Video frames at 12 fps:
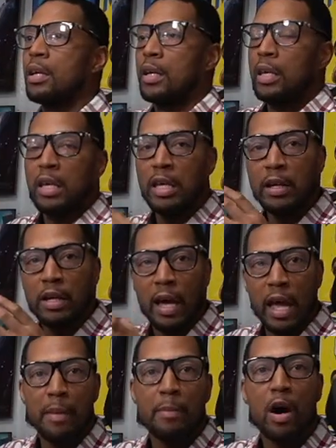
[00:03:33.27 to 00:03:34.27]
he
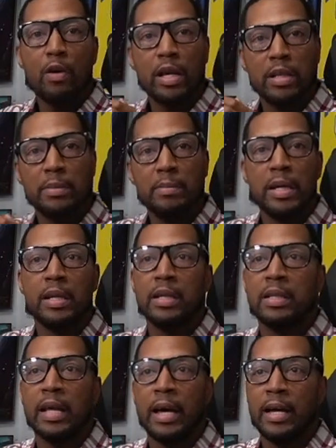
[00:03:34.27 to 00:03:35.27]
came out and
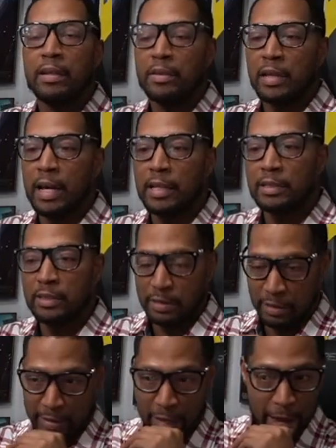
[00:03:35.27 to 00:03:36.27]
admitted that
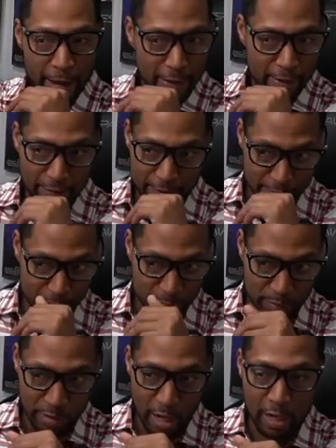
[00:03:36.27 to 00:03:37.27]
Zack
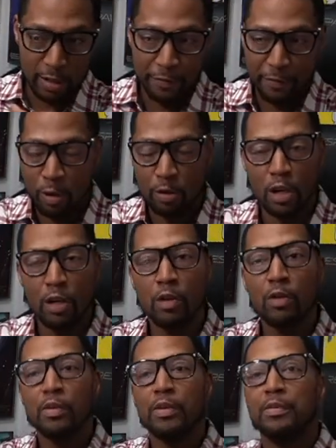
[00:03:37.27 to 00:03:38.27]
Snyder photo
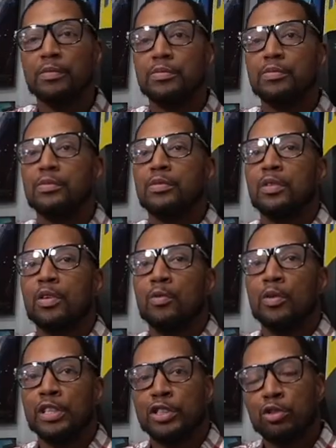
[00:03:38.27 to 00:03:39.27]

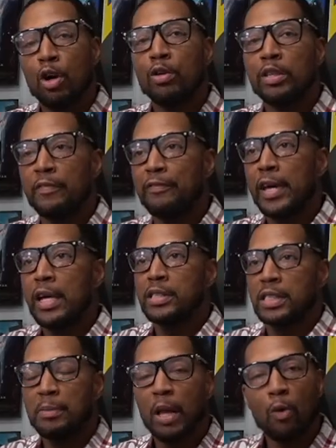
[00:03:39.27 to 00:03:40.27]
was trolling the fans. And
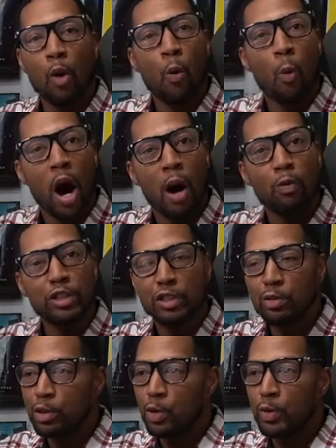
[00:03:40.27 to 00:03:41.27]
I'm like, well, why would you
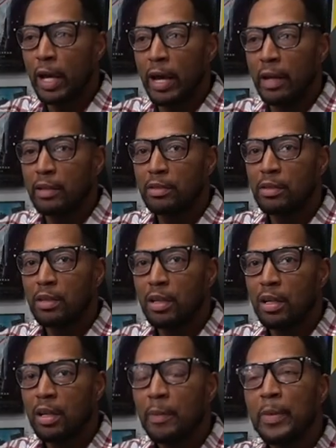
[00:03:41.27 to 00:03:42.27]
do that?
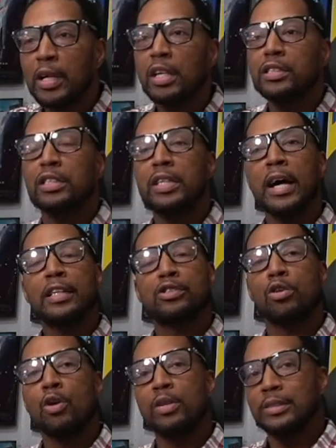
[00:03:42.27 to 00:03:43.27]
Because you're not
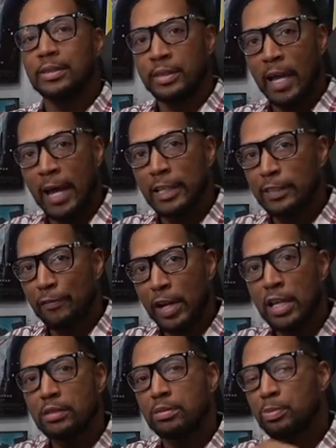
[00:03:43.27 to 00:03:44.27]
trolling Zack's
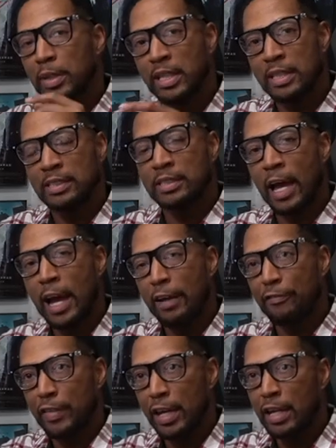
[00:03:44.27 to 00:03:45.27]
fans, because Zack's
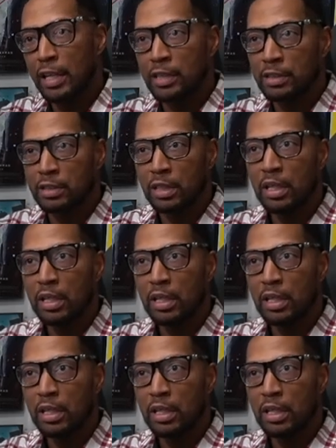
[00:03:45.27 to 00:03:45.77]
fans